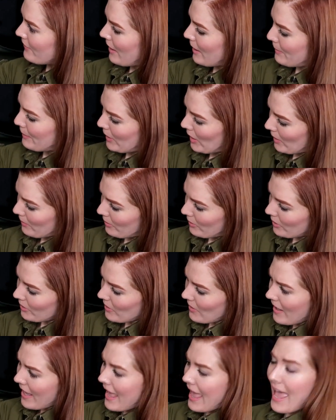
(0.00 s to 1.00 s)
of like
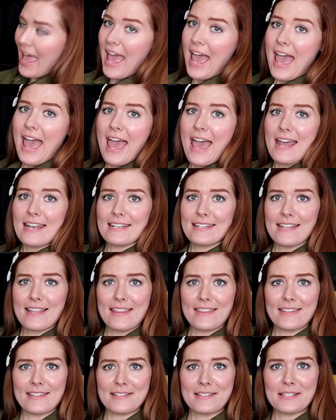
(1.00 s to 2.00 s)
purple, and
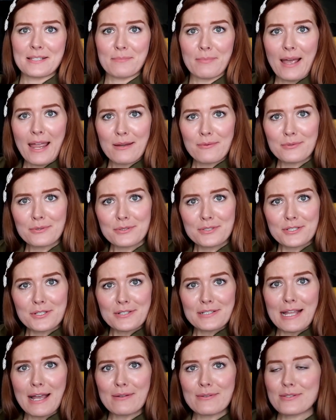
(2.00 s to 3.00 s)
the spiral
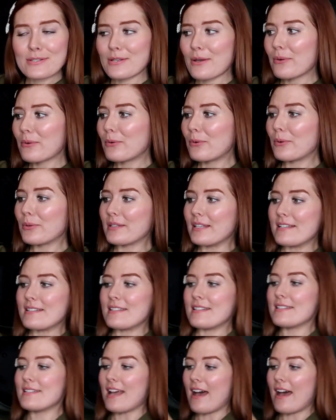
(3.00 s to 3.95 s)
turned out so cool. This is